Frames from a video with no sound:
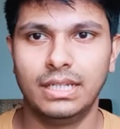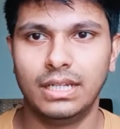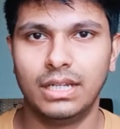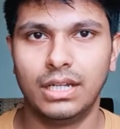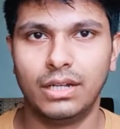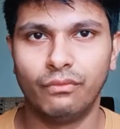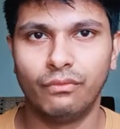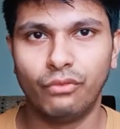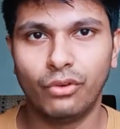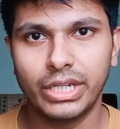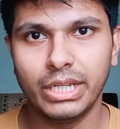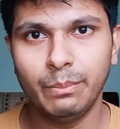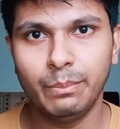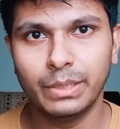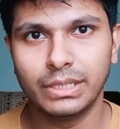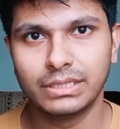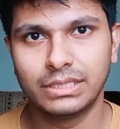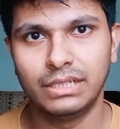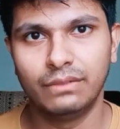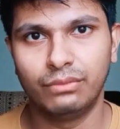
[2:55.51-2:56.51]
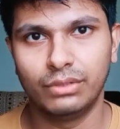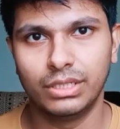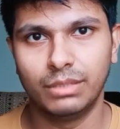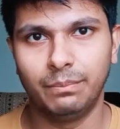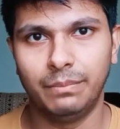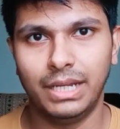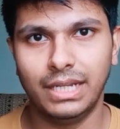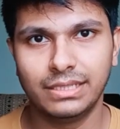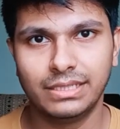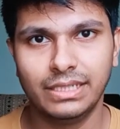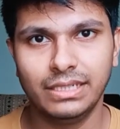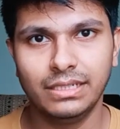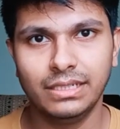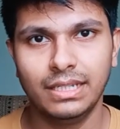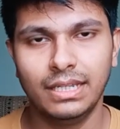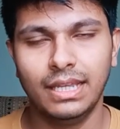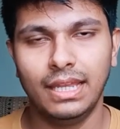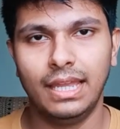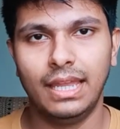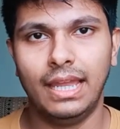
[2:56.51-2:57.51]
40% for the
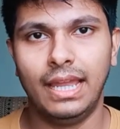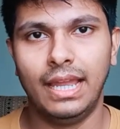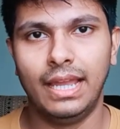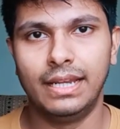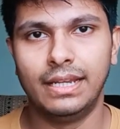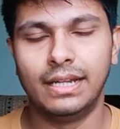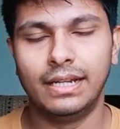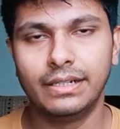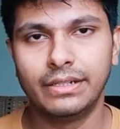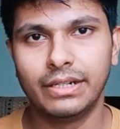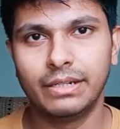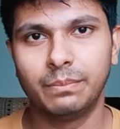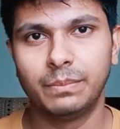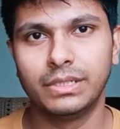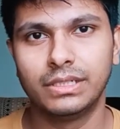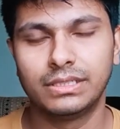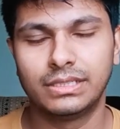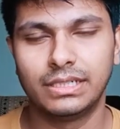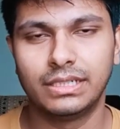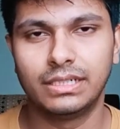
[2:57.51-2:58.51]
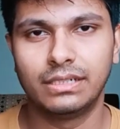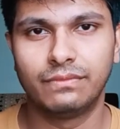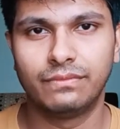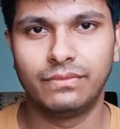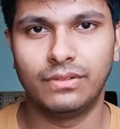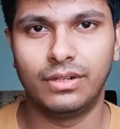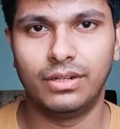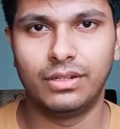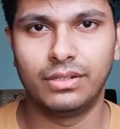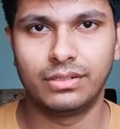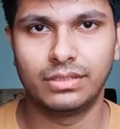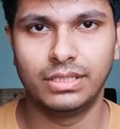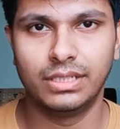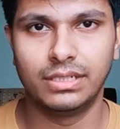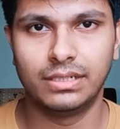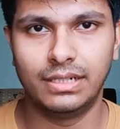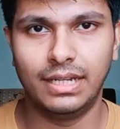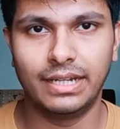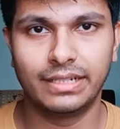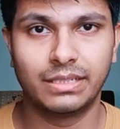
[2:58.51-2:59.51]
passing and 100% for
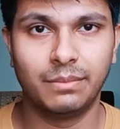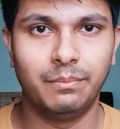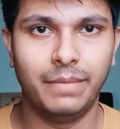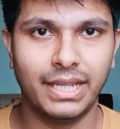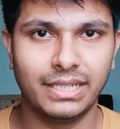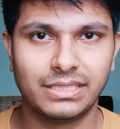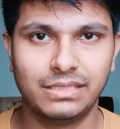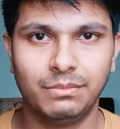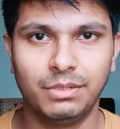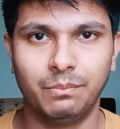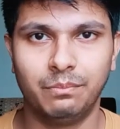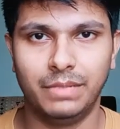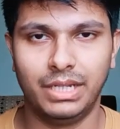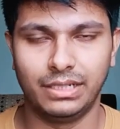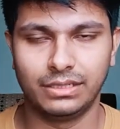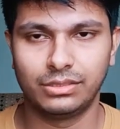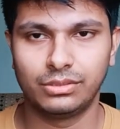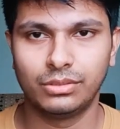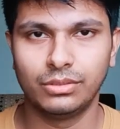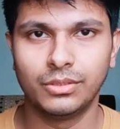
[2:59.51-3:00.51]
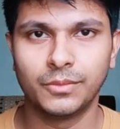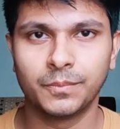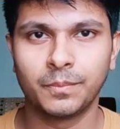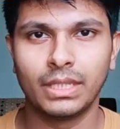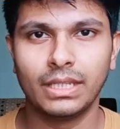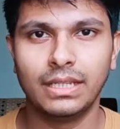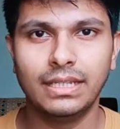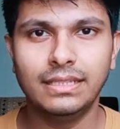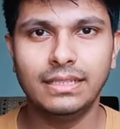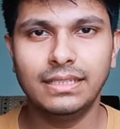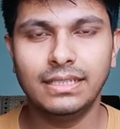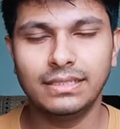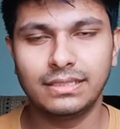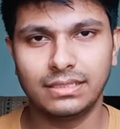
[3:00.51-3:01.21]
the maximum marks. So in this